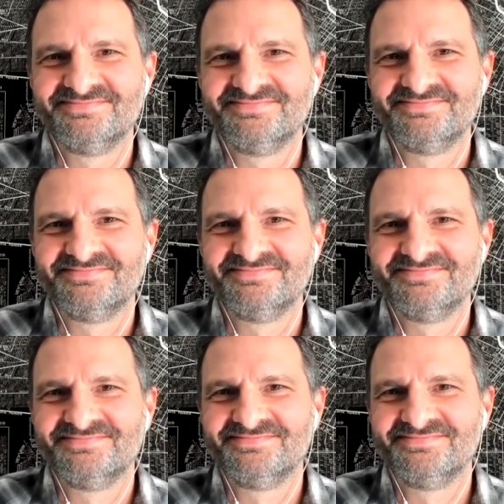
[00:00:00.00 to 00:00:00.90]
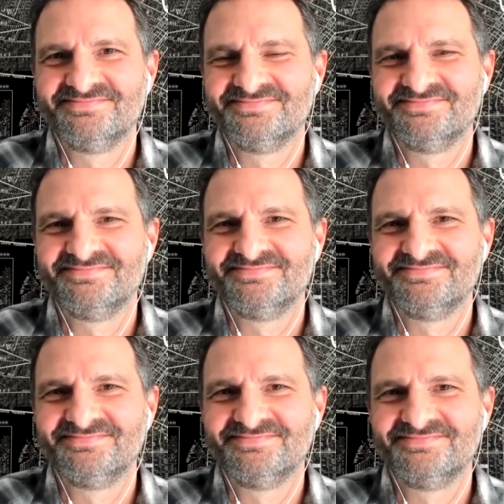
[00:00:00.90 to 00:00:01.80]

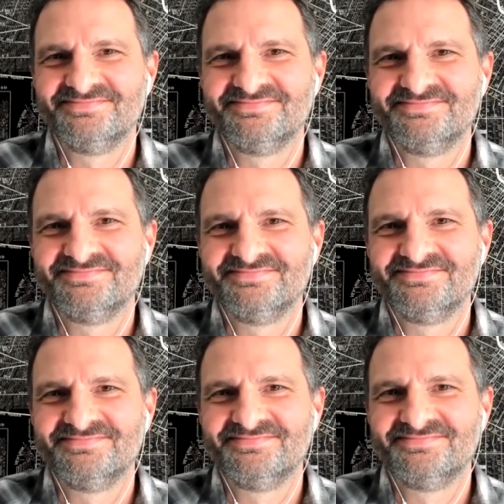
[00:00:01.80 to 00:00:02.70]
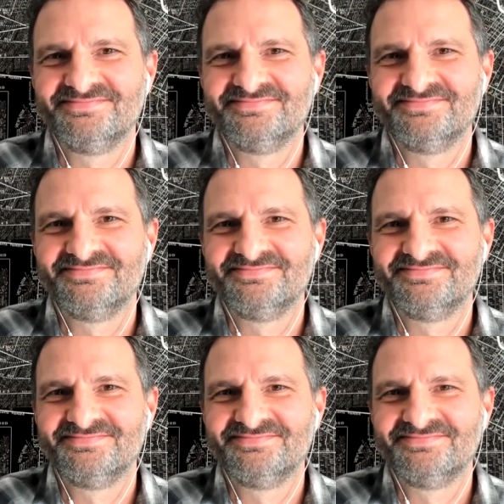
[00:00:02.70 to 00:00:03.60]

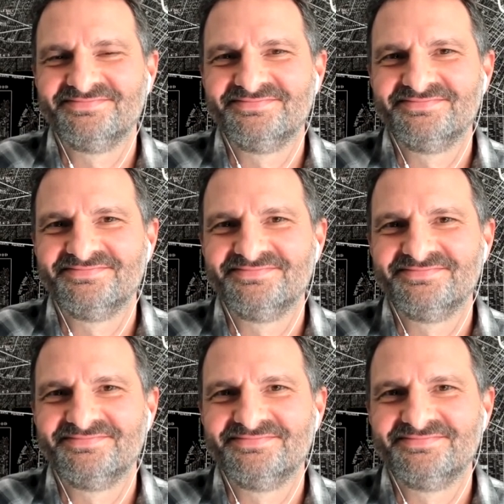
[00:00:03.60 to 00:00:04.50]
This person isn't speaking.